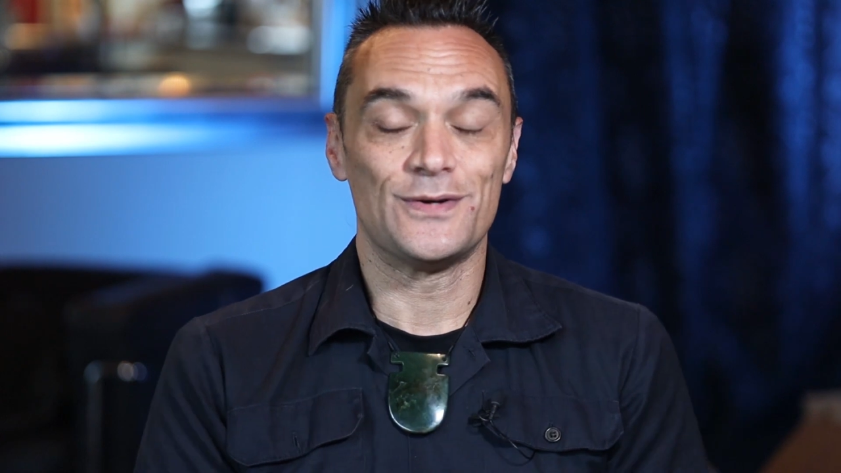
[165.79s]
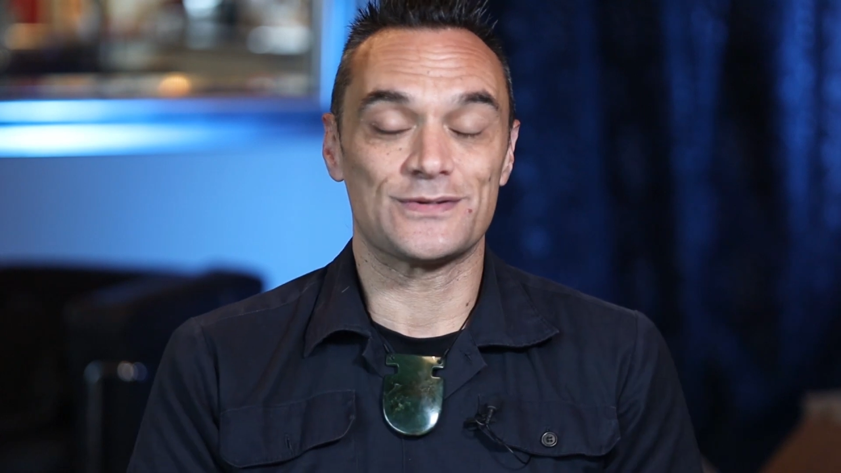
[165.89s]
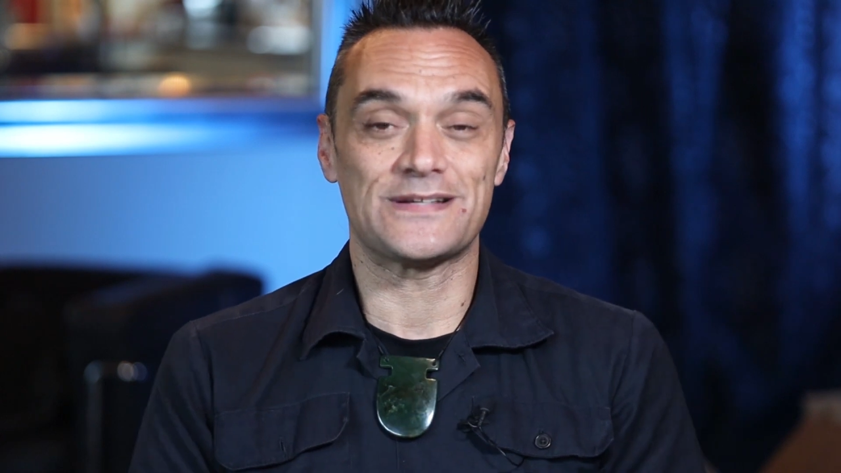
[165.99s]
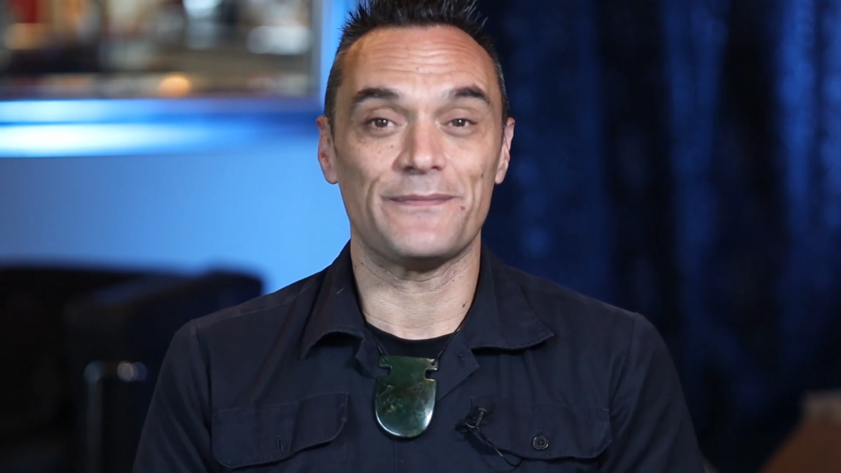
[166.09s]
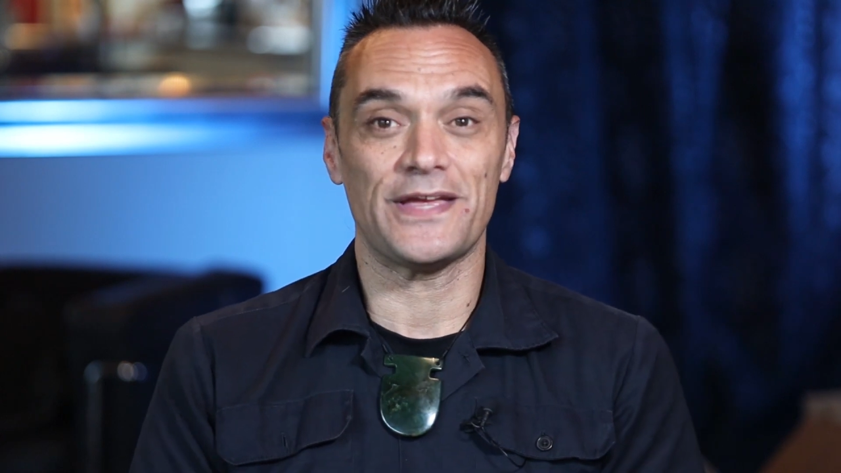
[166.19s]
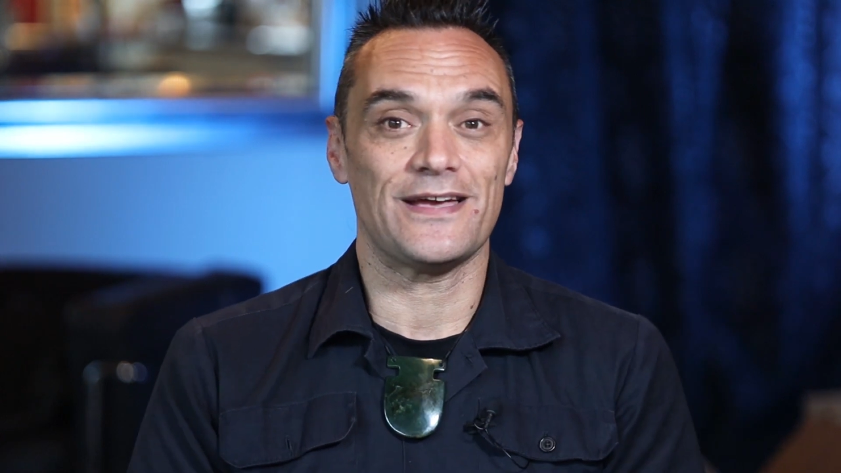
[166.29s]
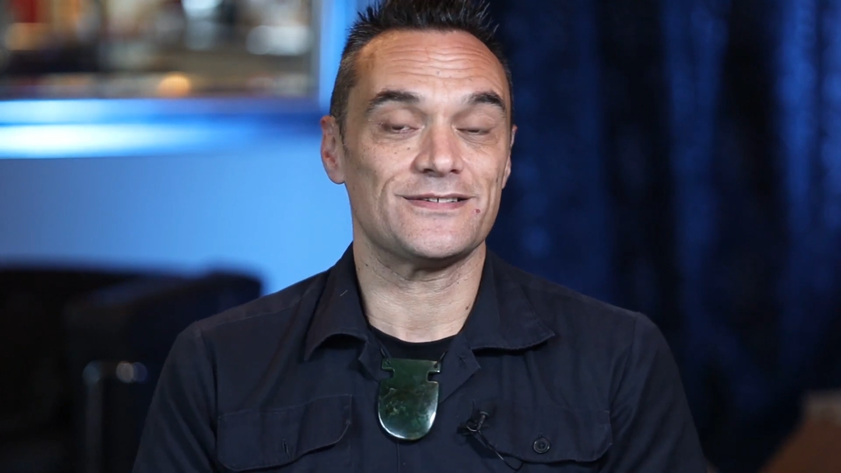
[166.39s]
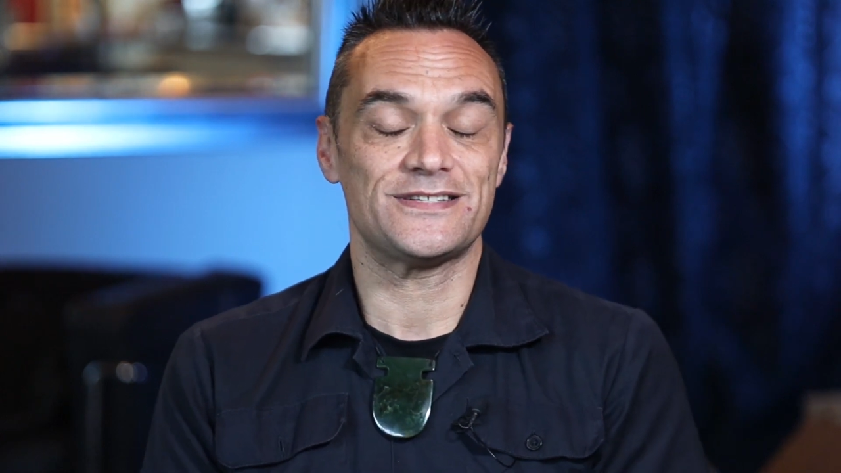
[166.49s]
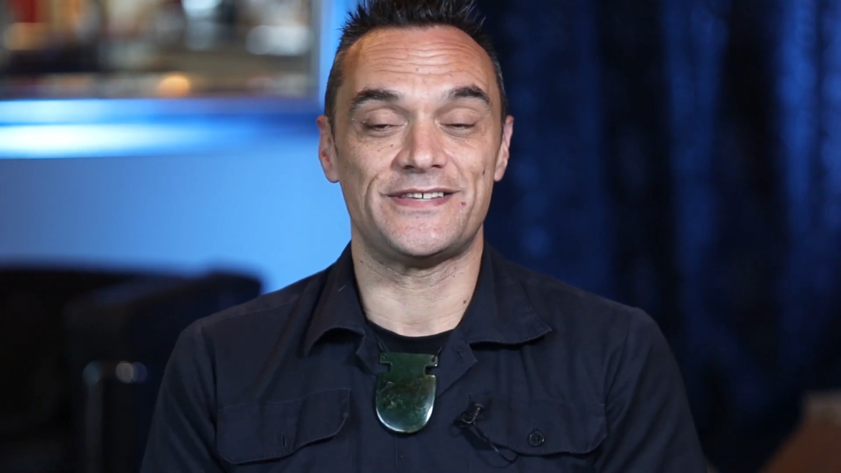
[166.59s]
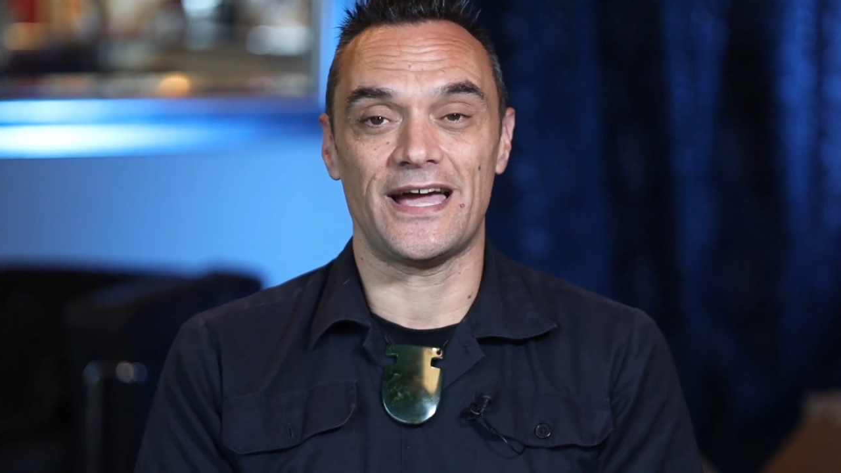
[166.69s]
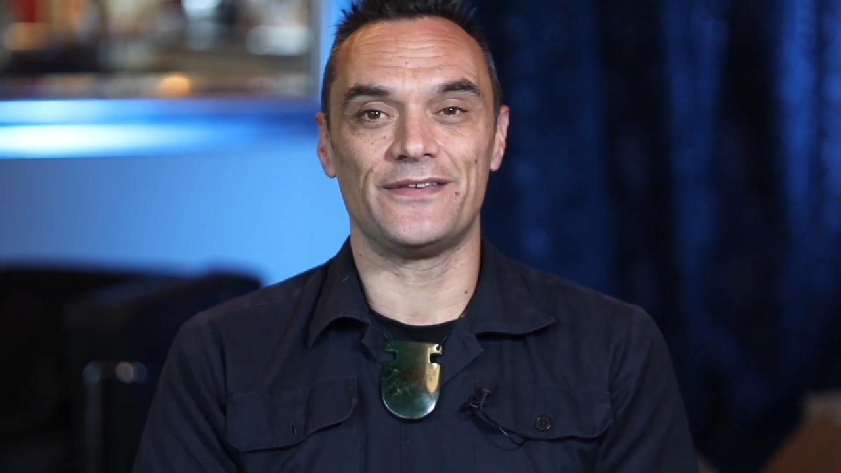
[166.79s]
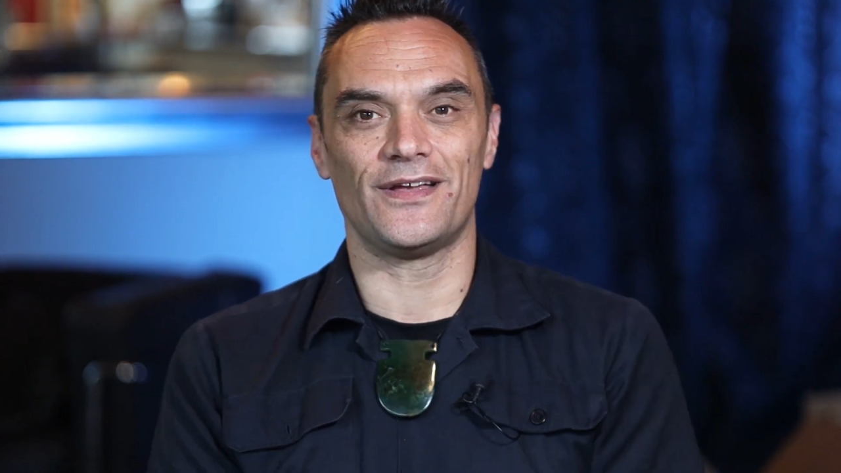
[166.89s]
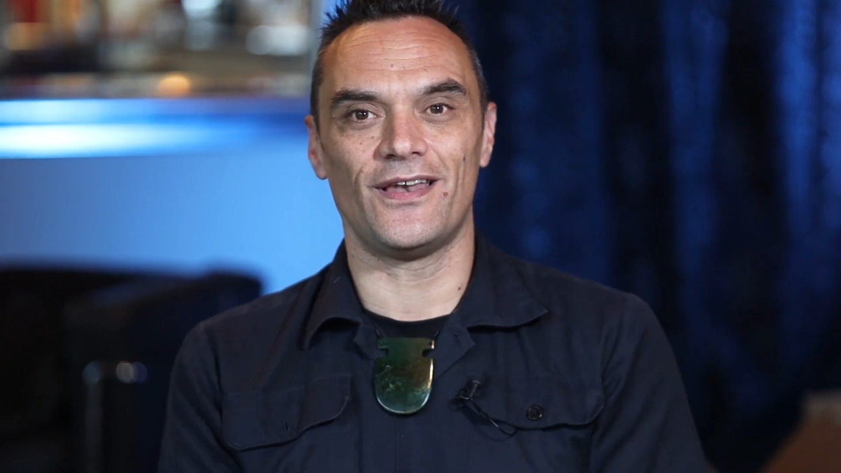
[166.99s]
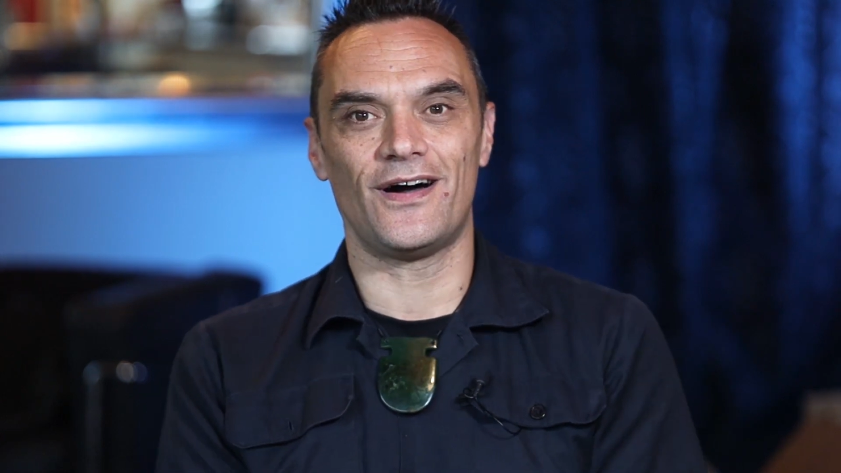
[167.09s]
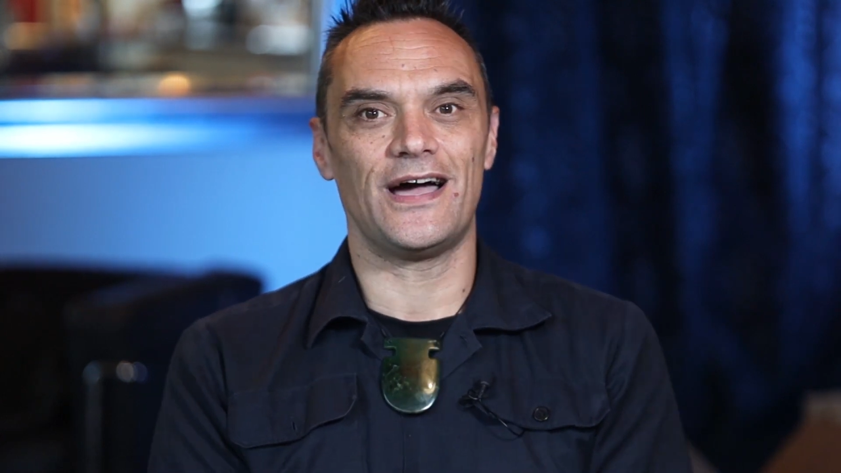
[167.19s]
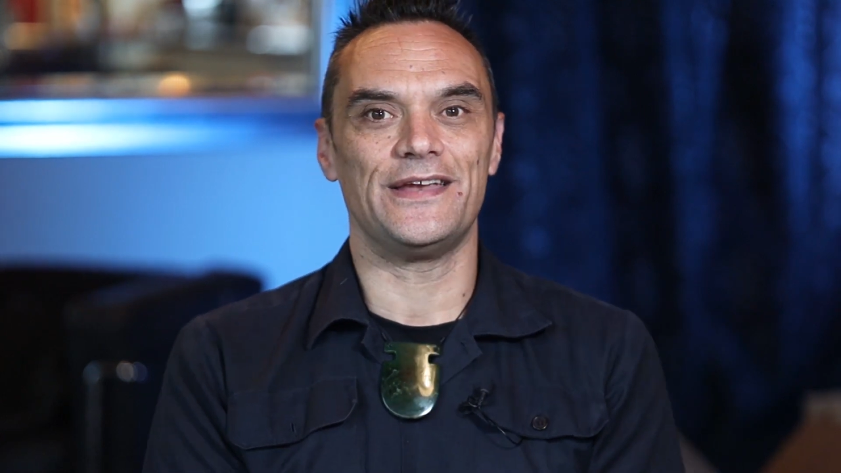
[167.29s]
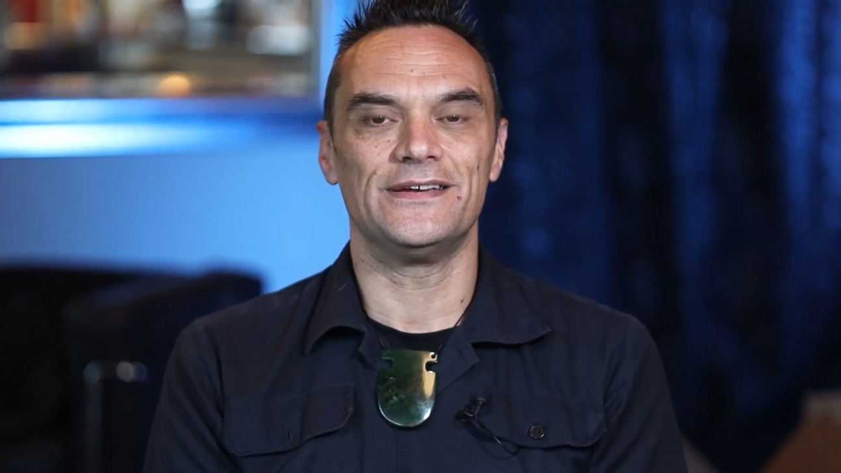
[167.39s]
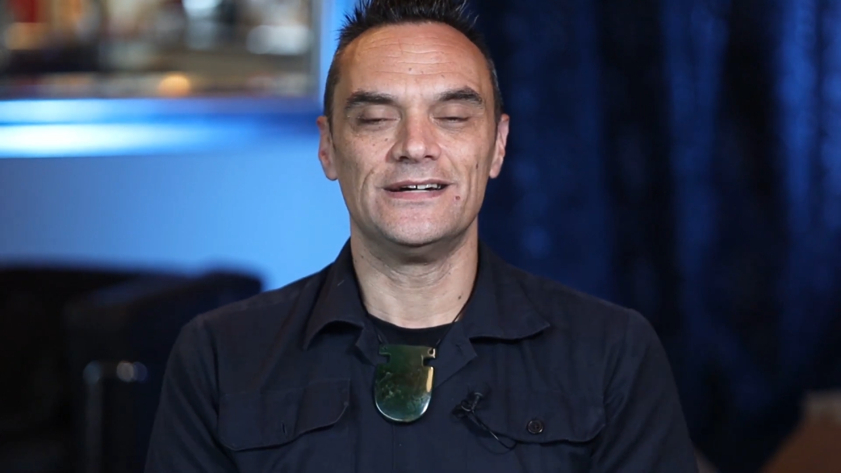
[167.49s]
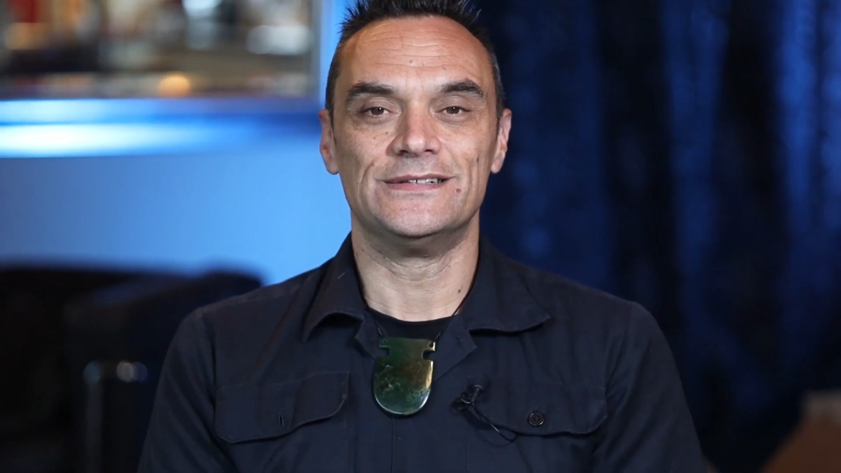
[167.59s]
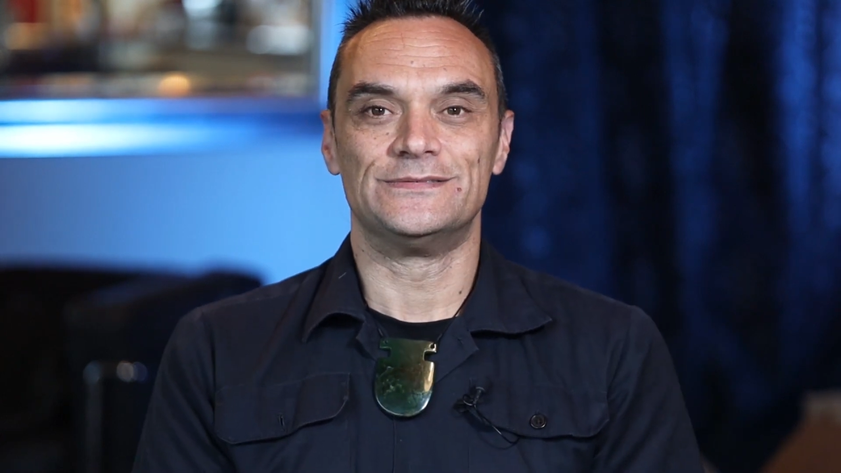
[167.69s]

or something else down the line?